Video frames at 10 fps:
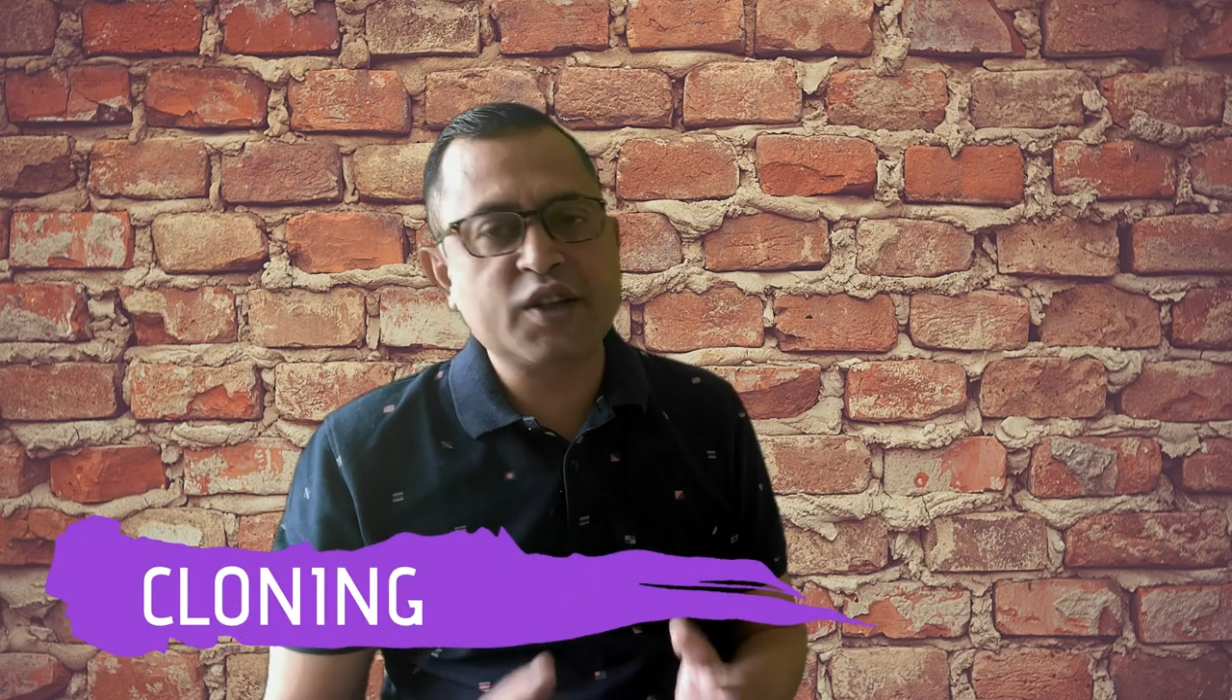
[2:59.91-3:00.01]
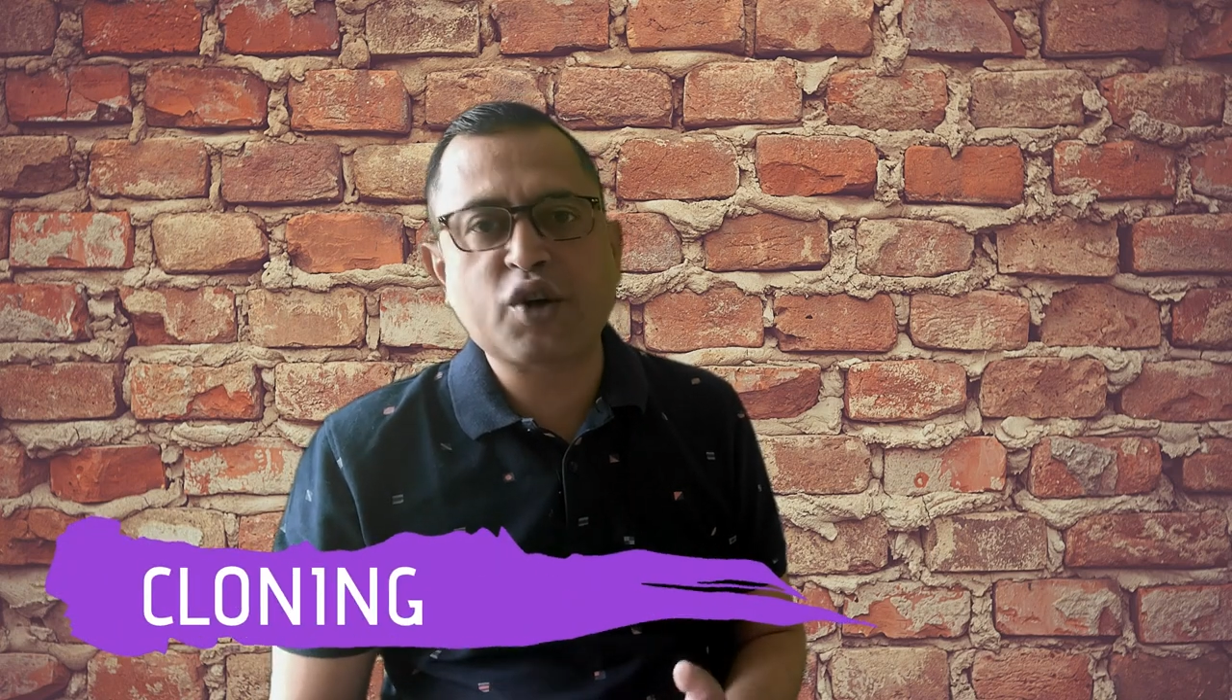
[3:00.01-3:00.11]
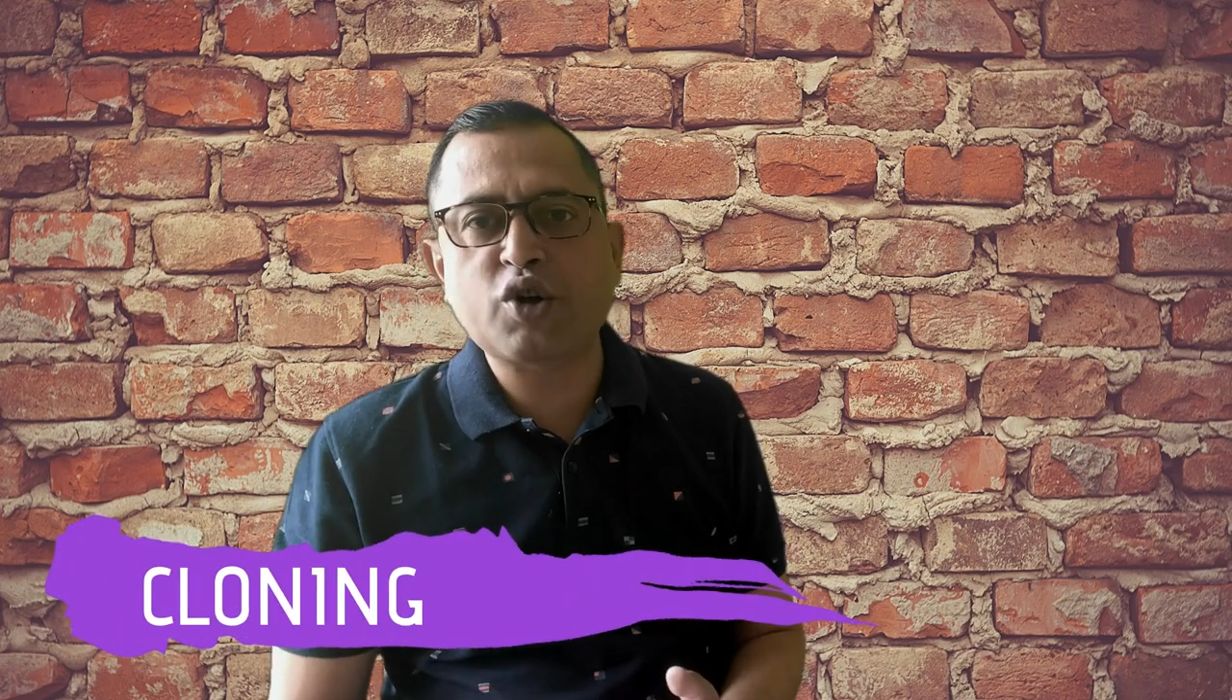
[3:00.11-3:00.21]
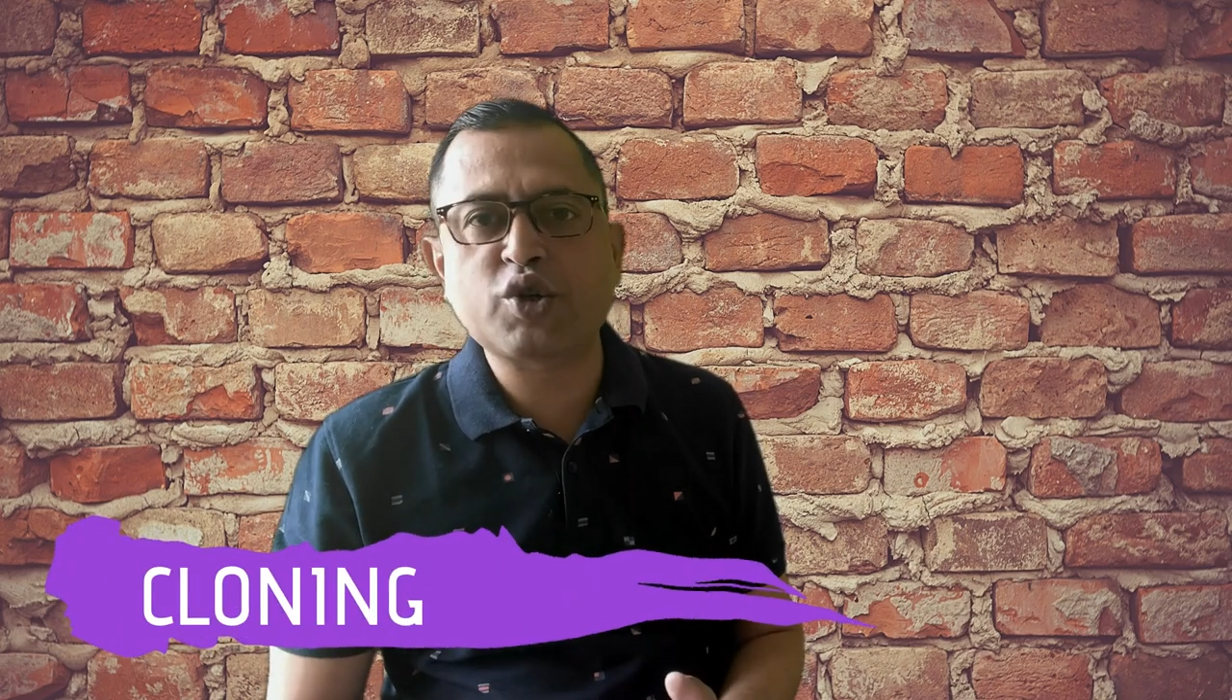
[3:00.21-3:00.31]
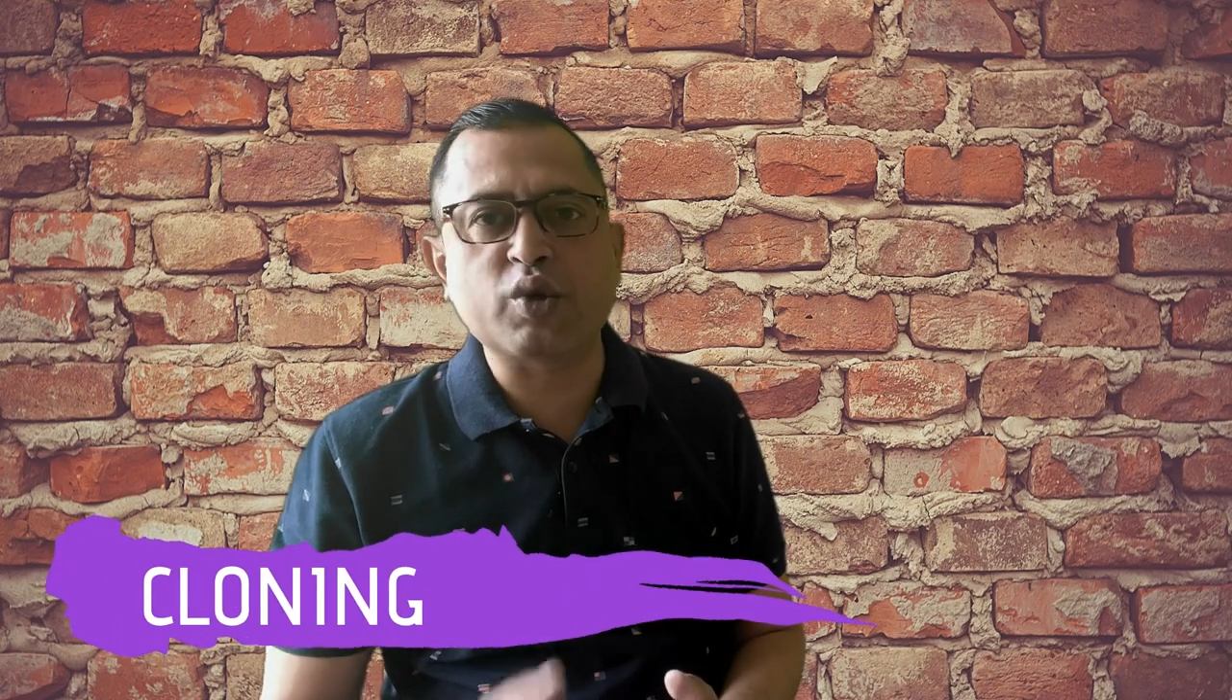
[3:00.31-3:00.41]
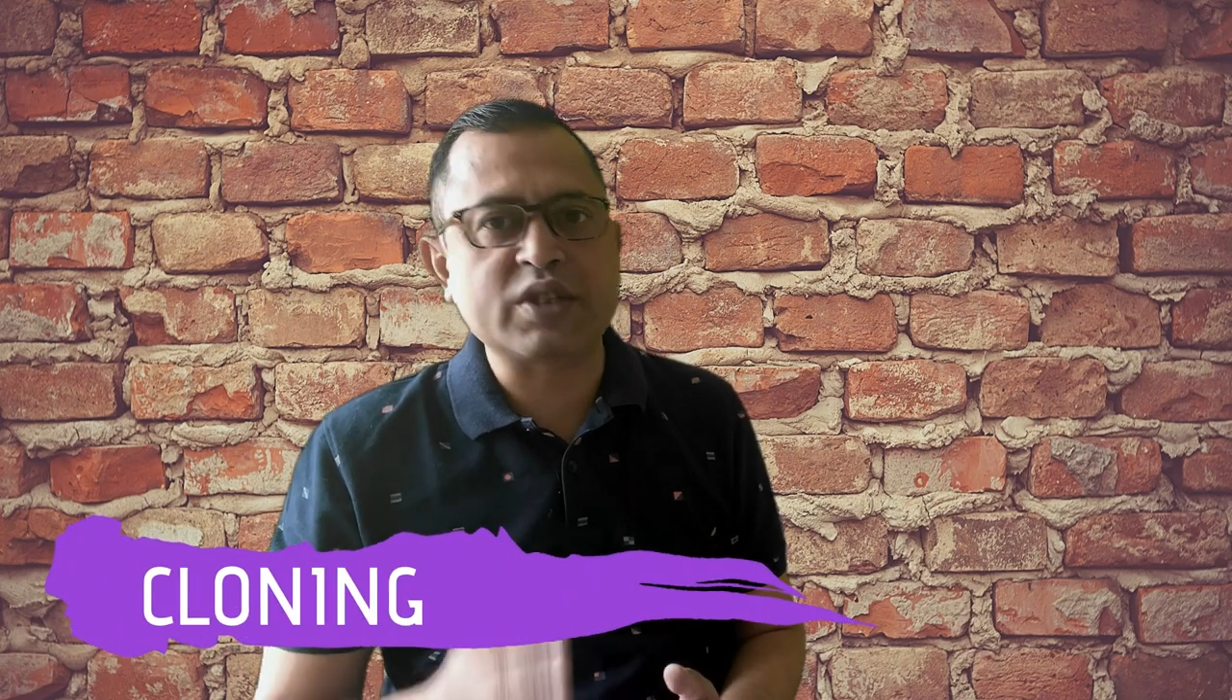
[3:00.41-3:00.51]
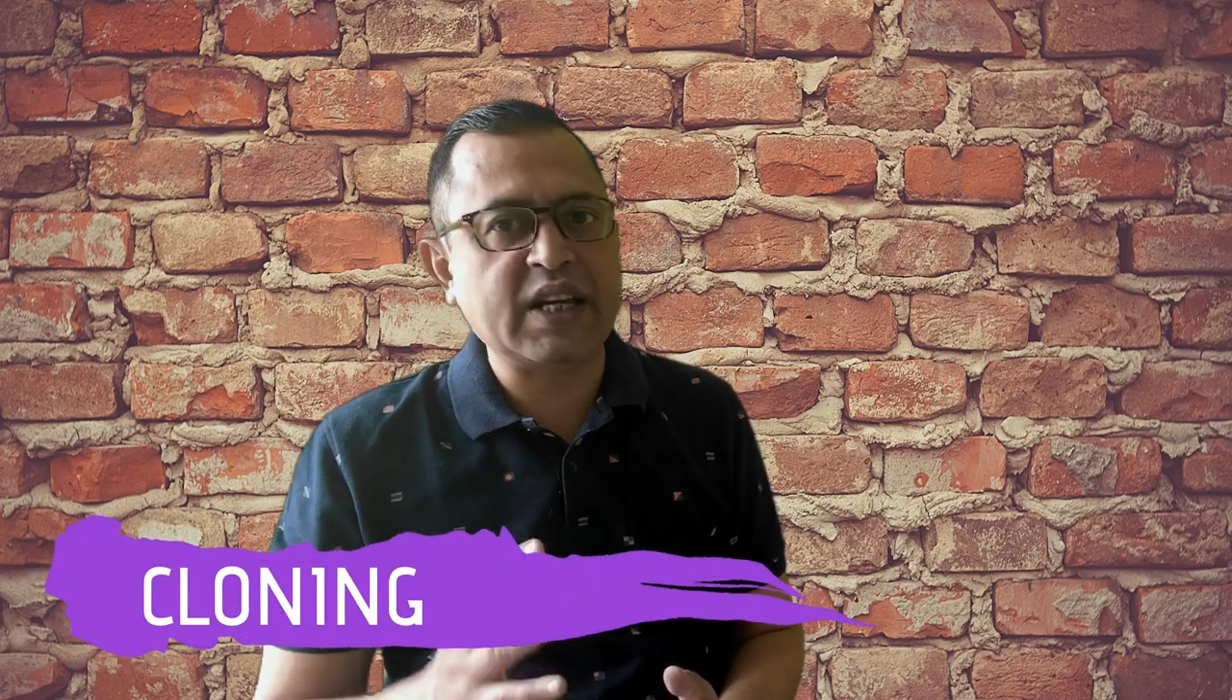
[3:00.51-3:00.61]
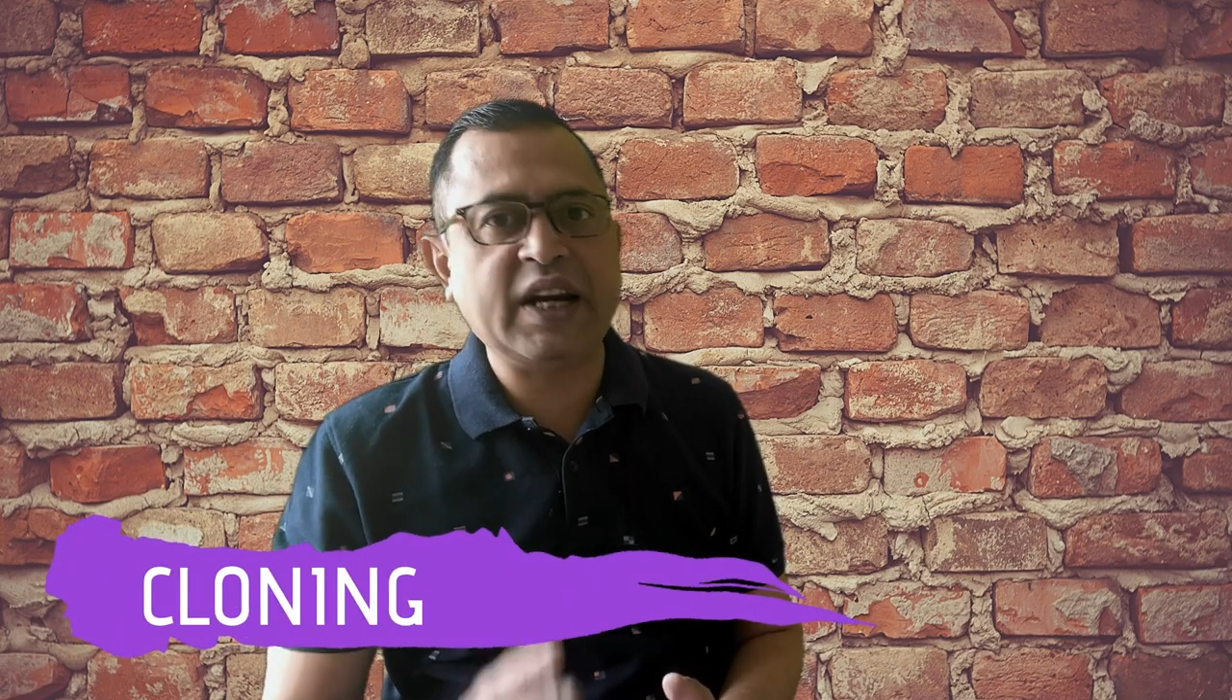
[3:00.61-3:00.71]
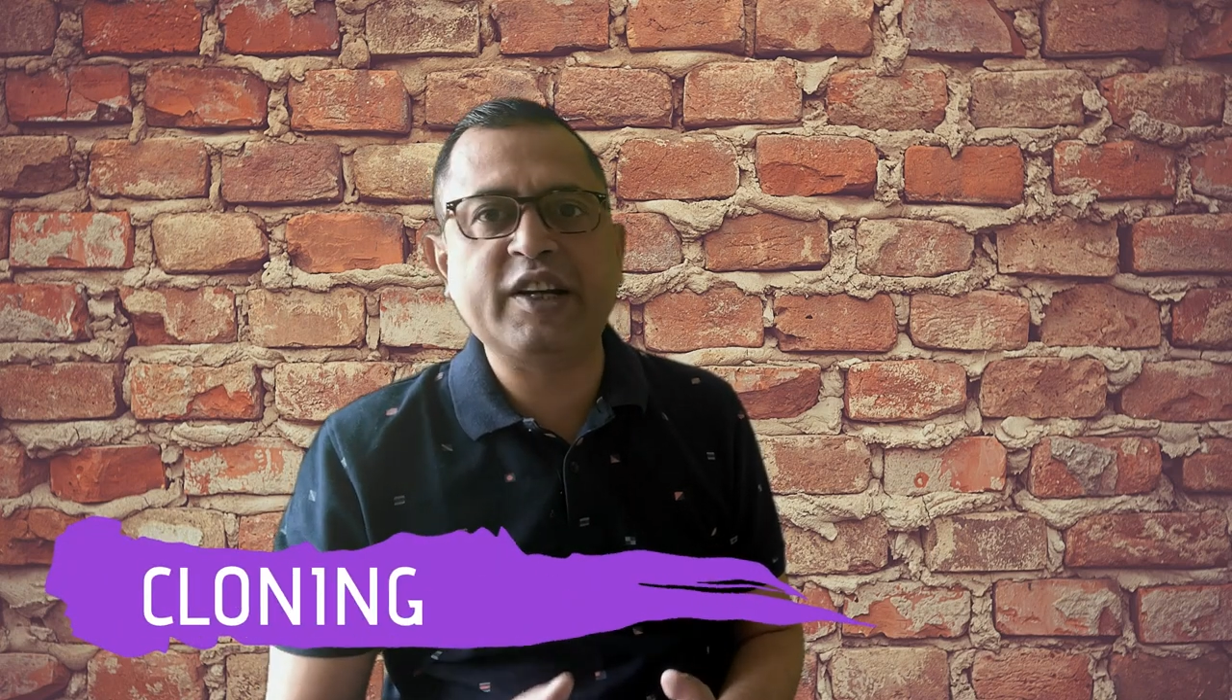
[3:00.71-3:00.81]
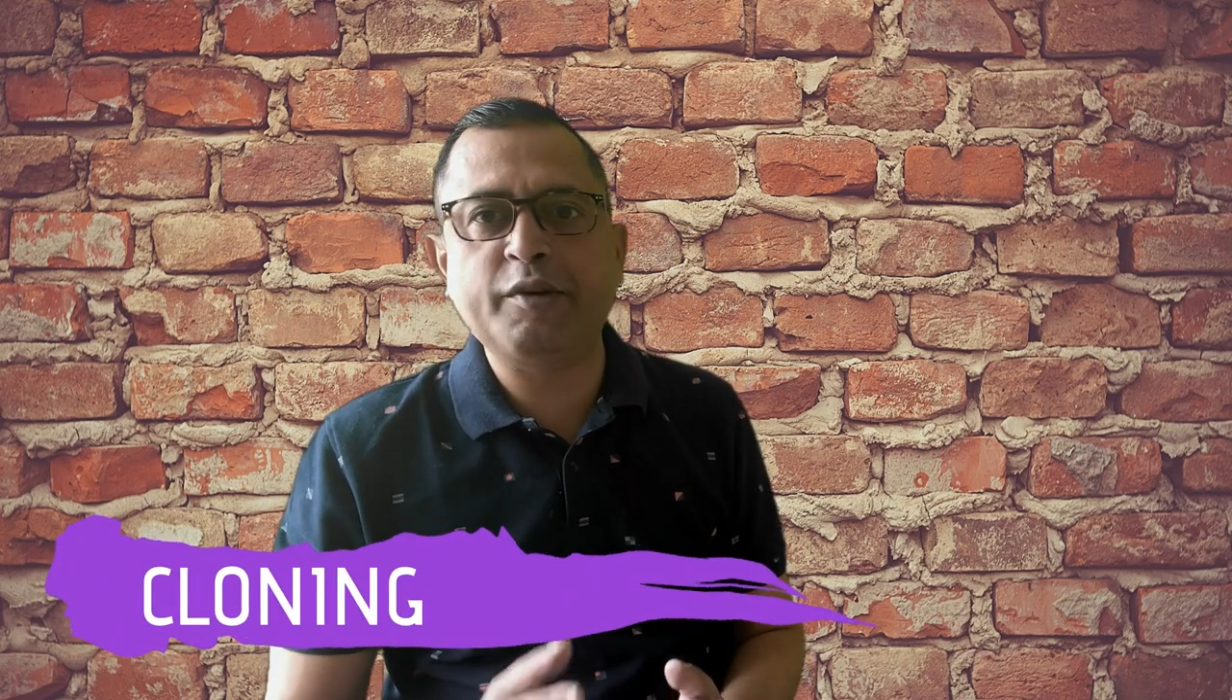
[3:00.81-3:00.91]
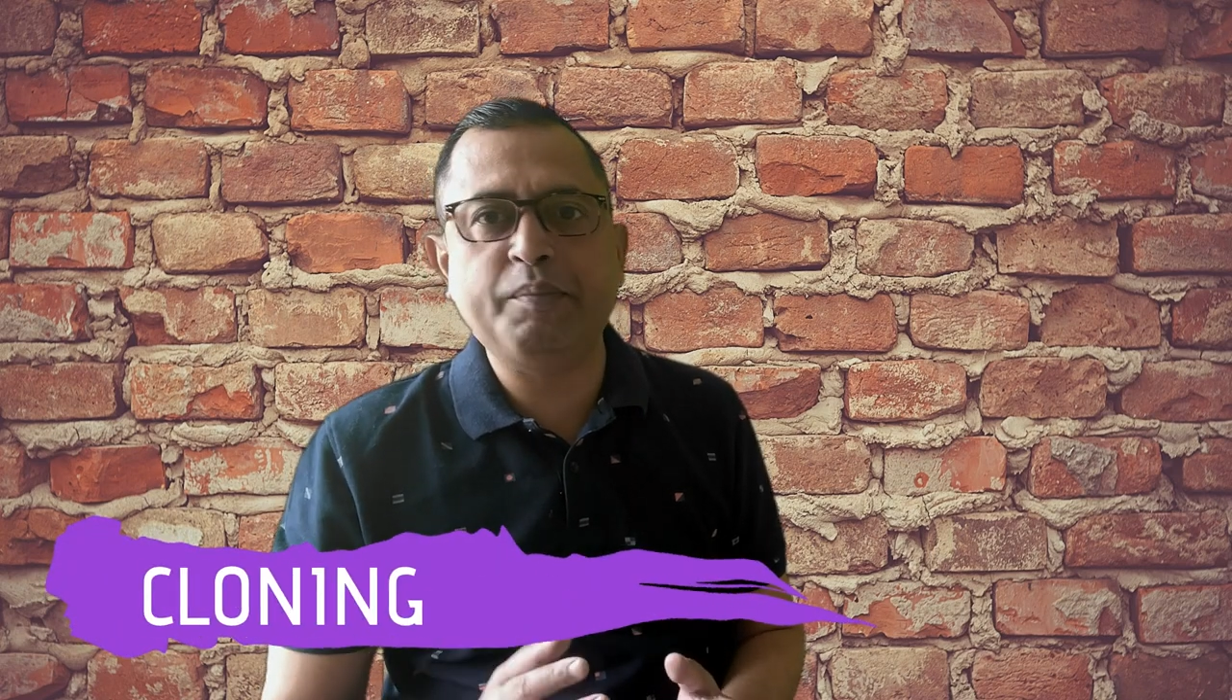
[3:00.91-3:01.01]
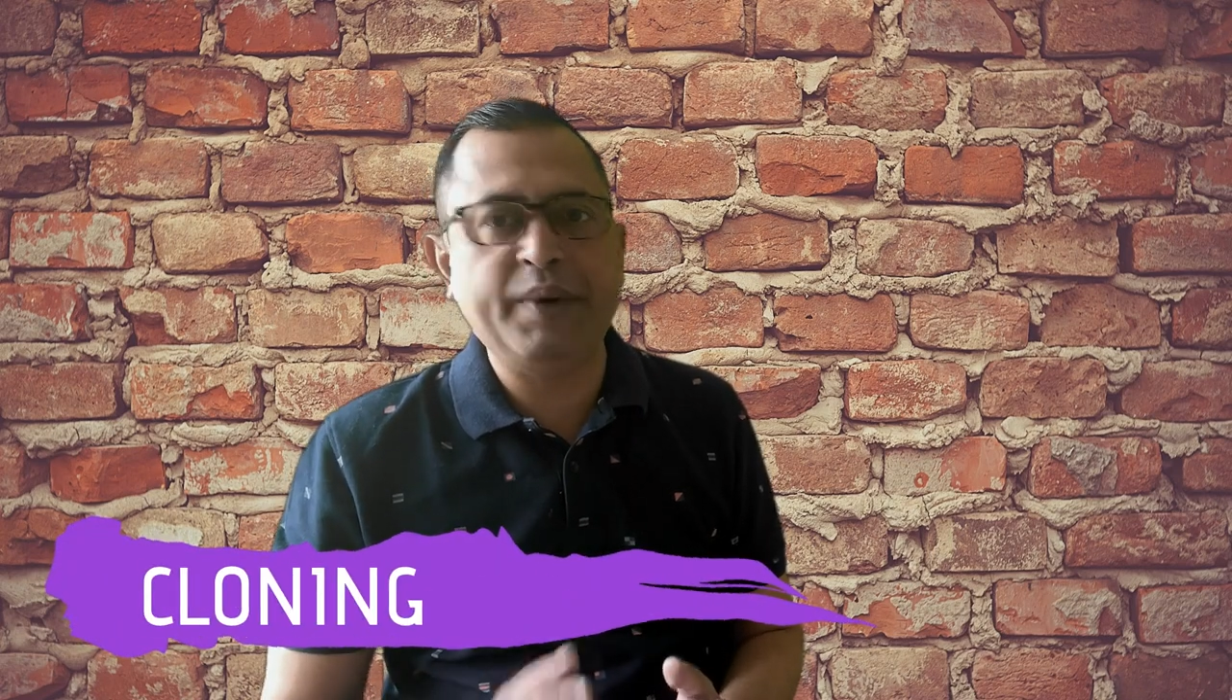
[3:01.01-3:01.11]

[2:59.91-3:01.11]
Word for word: is also selective